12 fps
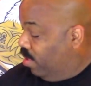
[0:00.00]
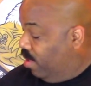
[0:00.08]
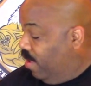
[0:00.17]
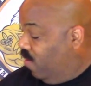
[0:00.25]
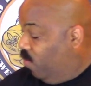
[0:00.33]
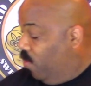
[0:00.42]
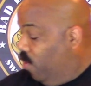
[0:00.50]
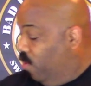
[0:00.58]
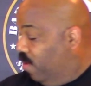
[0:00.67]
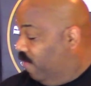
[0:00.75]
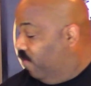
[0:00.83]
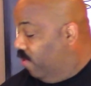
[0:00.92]
one
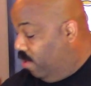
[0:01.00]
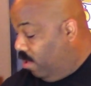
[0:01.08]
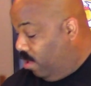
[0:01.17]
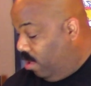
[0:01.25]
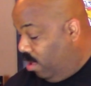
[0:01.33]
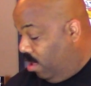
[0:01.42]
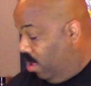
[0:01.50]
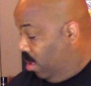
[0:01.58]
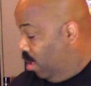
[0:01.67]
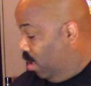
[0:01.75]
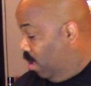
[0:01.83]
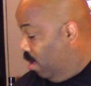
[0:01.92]
teaspoon of
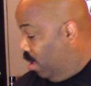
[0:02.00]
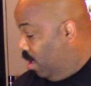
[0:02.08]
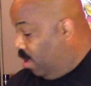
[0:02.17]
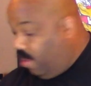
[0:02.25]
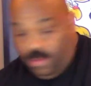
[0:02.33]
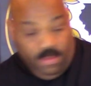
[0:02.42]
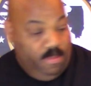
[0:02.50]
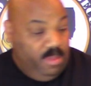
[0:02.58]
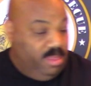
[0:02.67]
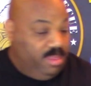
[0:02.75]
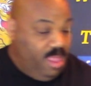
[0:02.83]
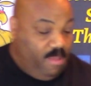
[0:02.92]
uh,
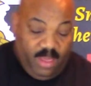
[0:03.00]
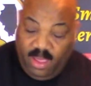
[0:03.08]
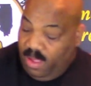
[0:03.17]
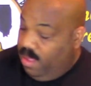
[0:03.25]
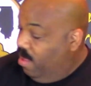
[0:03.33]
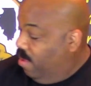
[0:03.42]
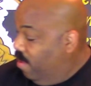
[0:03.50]
balsamic